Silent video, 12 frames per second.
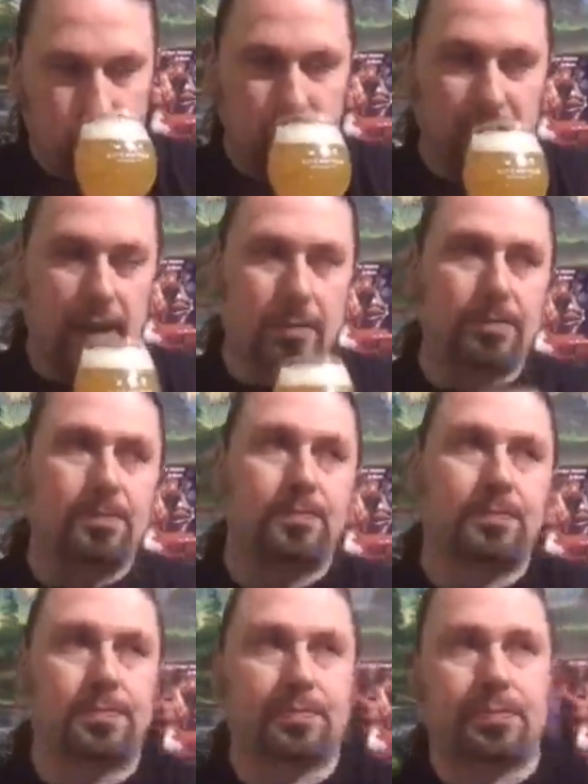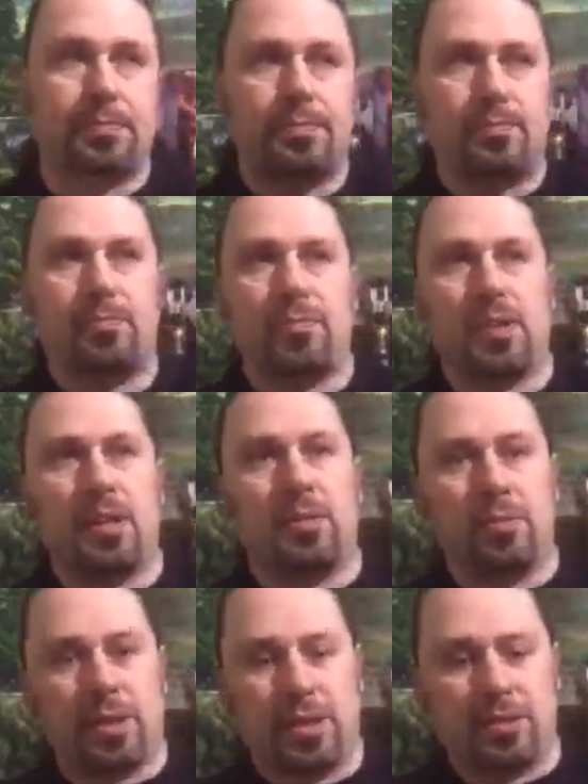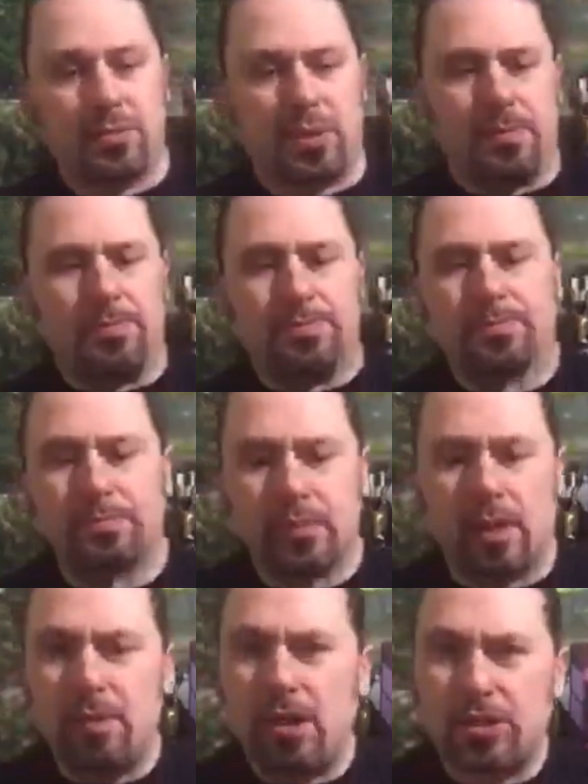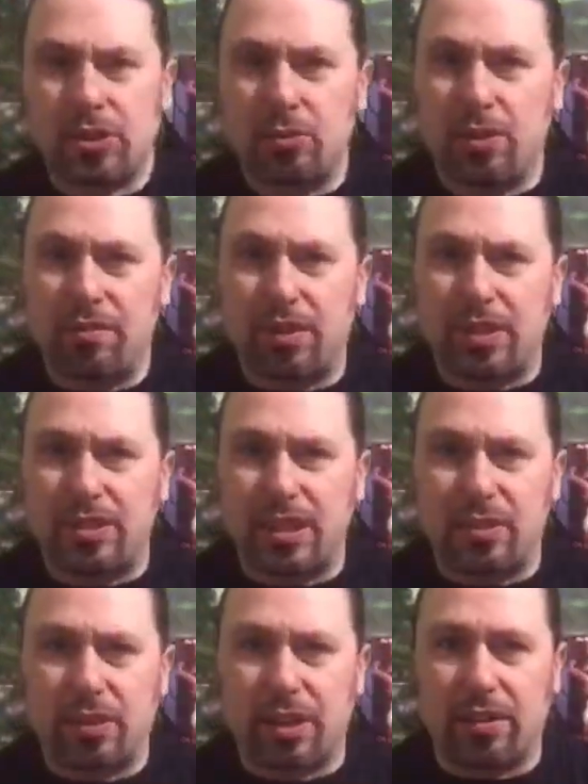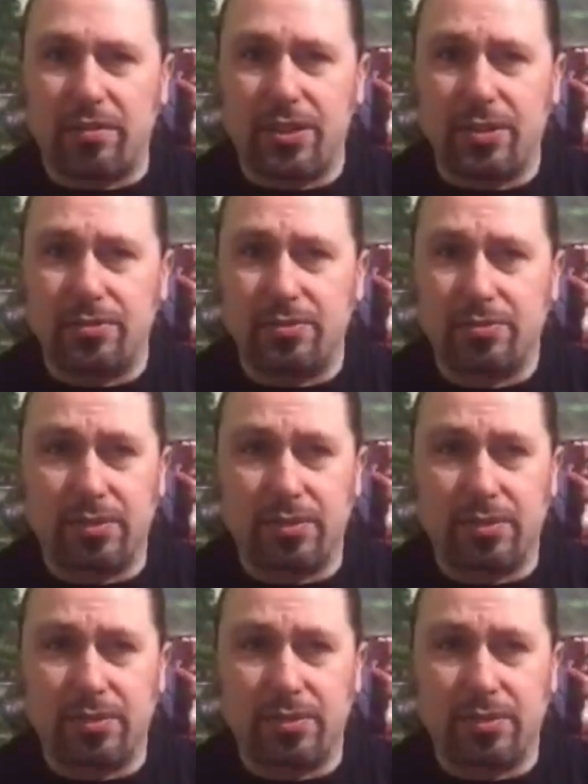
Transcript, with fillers: Okay. With this one, I'm not sure what Vic Secret gives you.